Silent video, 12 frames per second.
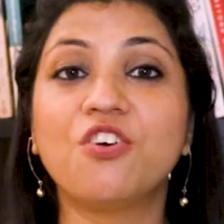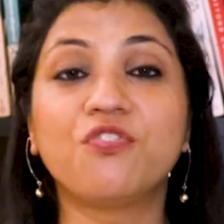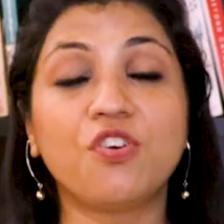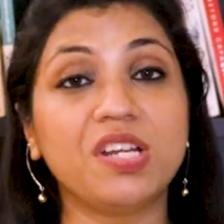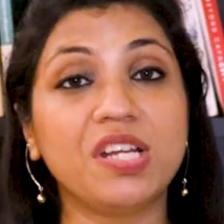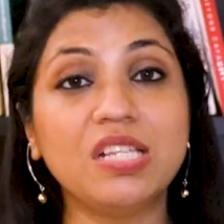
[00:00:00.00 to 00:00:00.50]

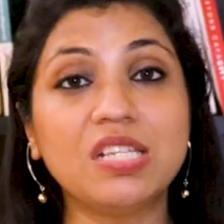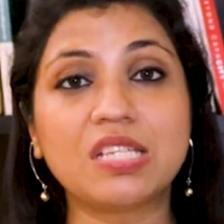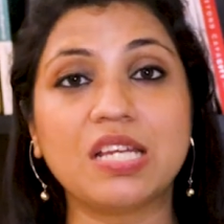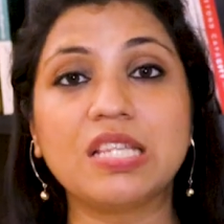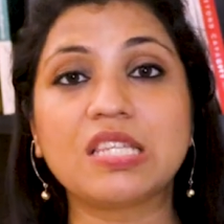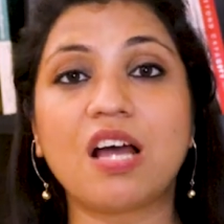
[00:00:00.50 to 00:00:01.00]
For
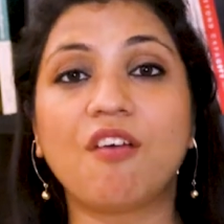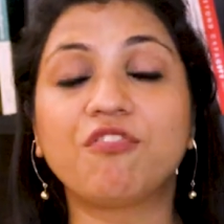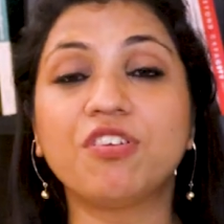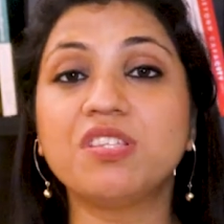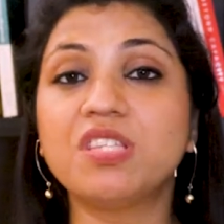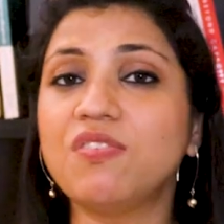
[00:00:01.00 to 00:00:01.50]
instance,
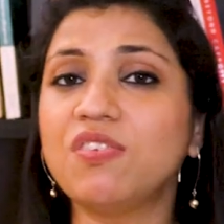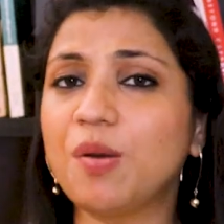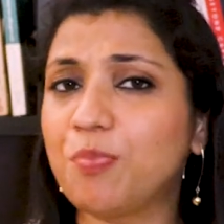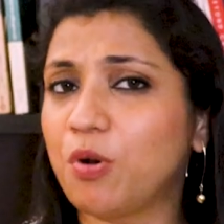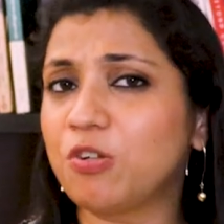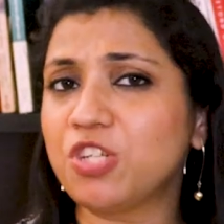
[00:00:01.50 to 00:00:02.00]
after receiving
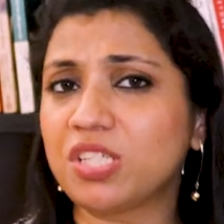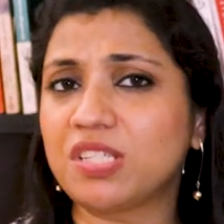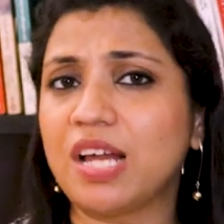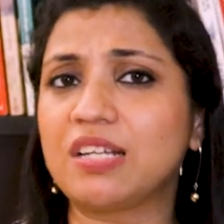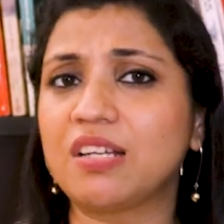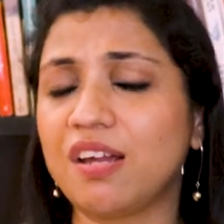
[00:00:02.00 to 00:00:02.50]
a project
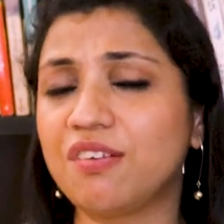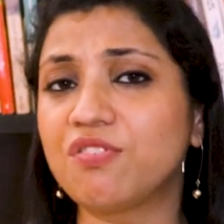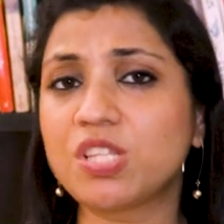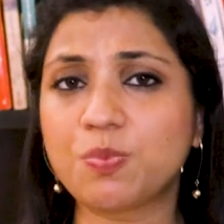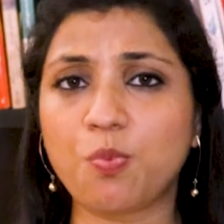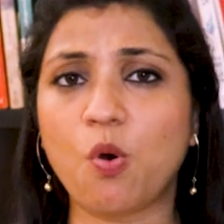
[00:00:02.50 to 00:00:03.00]
deadline,
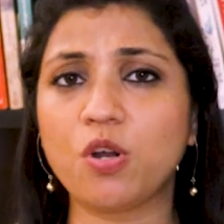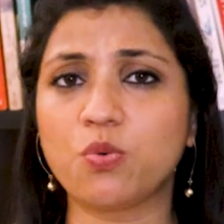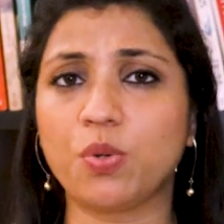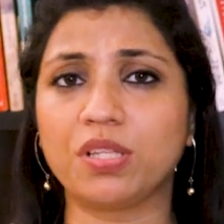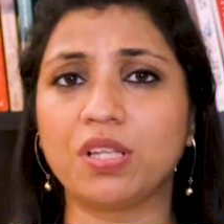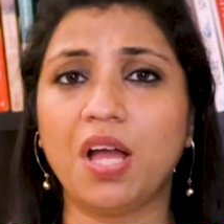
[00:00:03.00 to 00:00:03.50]

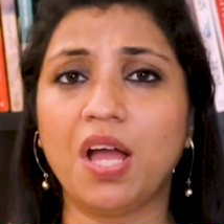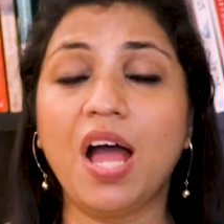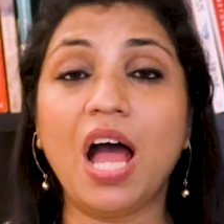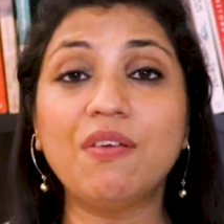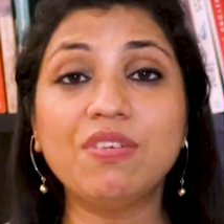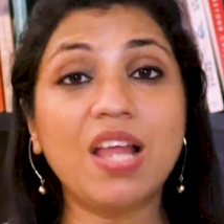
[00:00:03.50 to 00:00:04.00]
respond with,
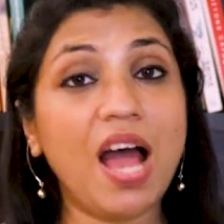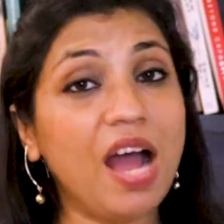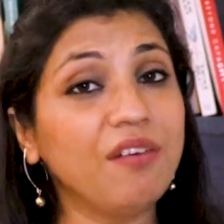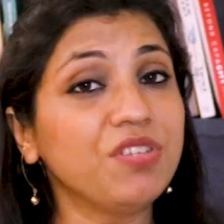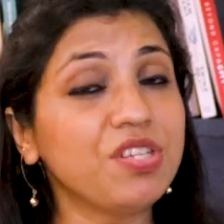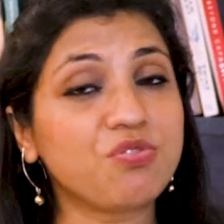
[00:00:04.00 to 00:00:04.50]
I will
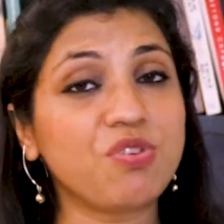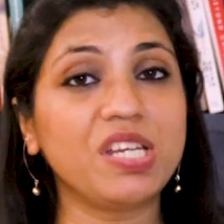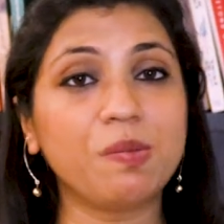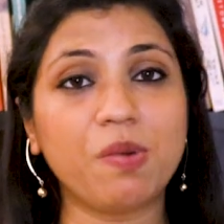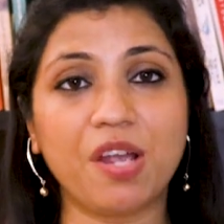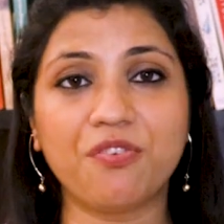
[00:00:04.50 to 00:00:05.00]
have this
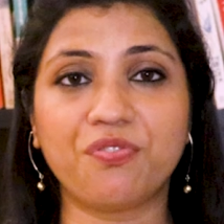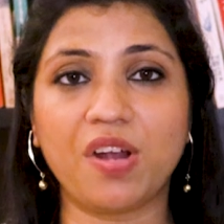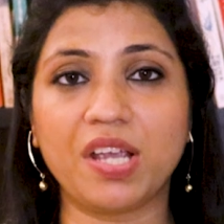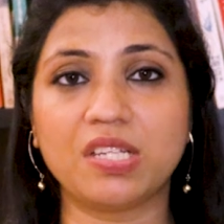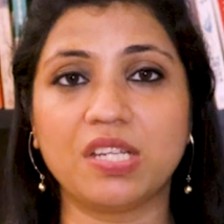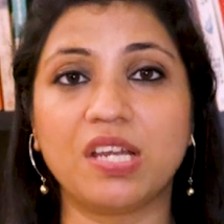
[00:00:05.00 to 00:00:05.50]
ready by
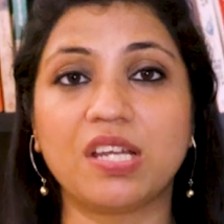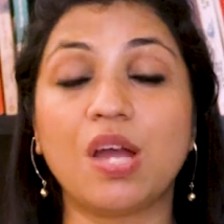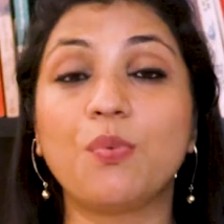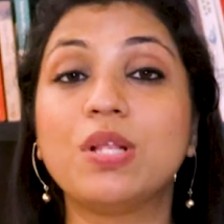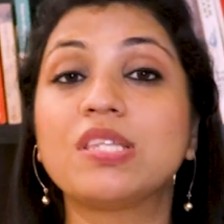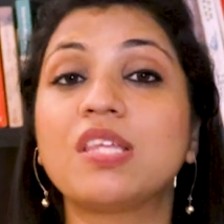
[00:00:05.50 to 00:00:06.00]
Friday and
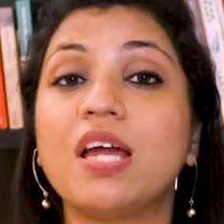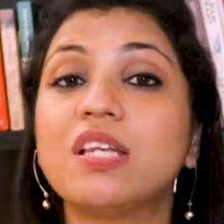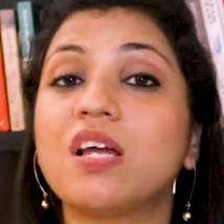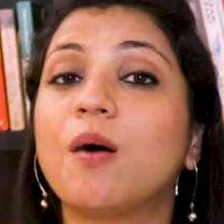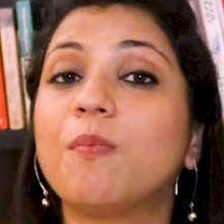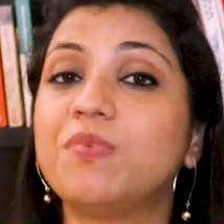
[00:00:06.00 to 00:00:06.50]
I will
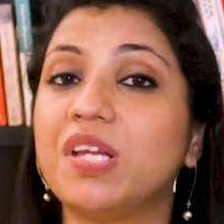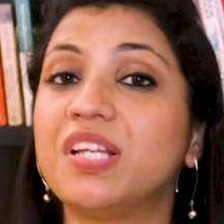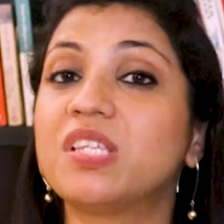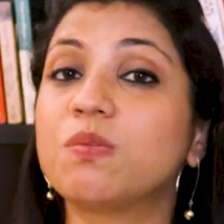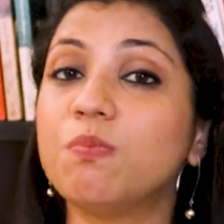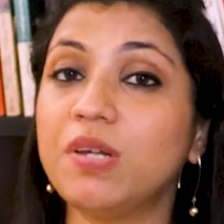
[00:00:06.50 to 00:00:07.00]
send
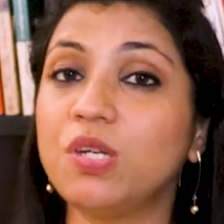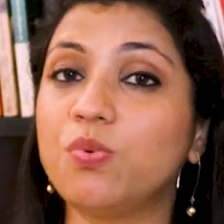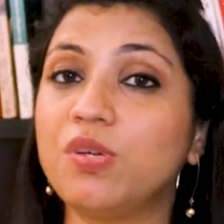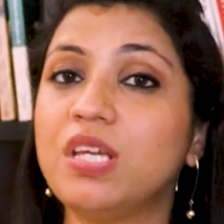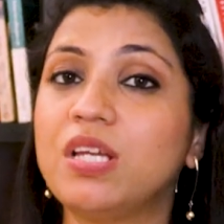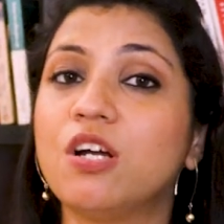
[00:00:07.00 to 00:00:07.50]
updates
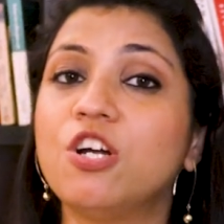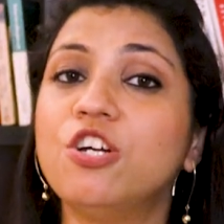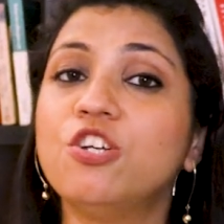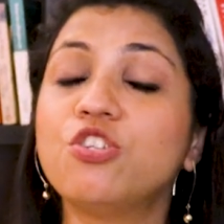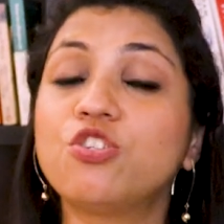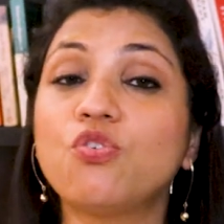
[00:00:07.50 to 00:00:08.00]
midweek
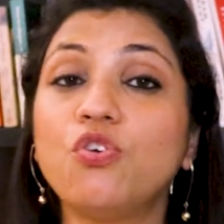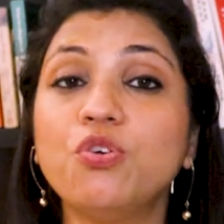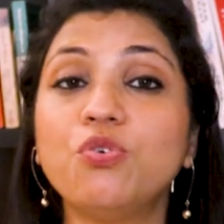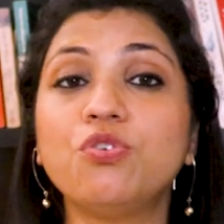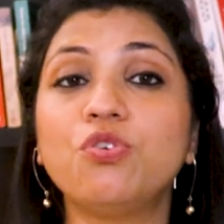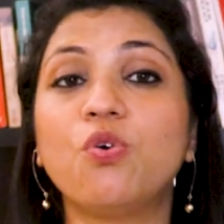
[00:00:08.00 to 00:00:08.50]
so
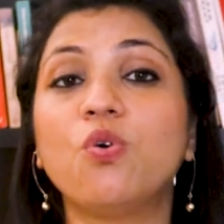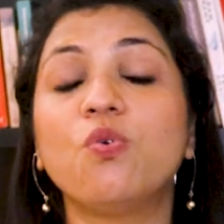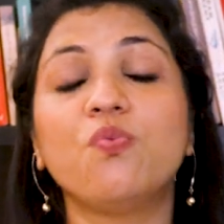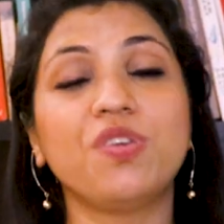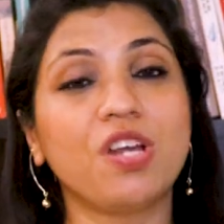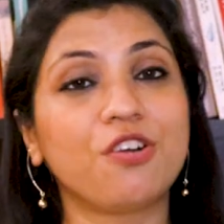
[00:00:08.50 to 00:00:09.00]
you
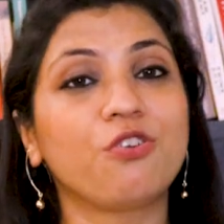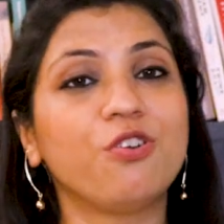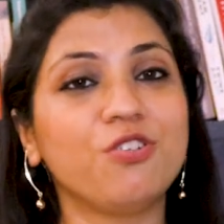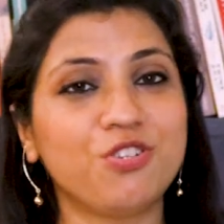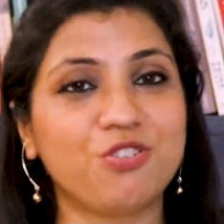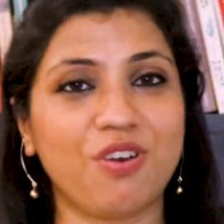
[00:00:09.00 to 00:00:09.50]
know we are on